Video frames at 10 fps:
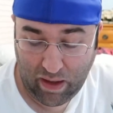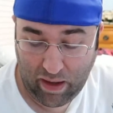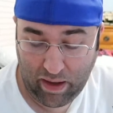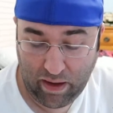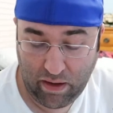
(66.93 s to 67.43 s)

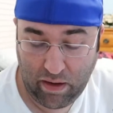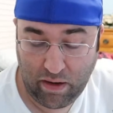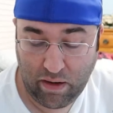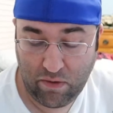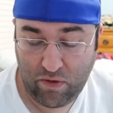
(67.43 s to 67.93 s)

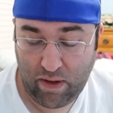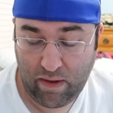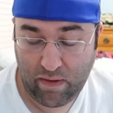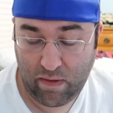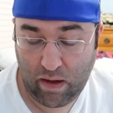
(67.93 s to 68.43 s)
And
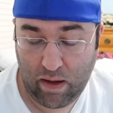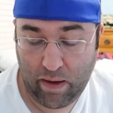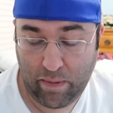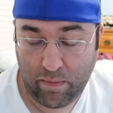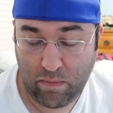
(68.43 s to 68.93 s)
she's
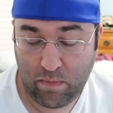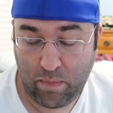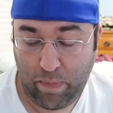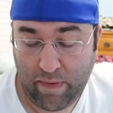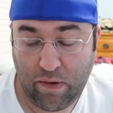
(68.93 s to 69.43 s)
um,
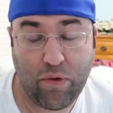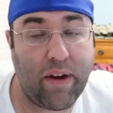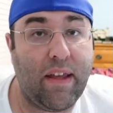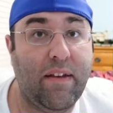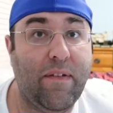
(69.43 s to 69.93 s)
basically
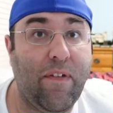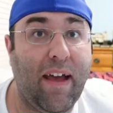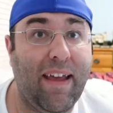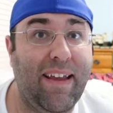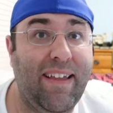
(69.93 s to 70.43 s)
training to
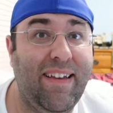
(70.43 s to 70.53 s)
fight.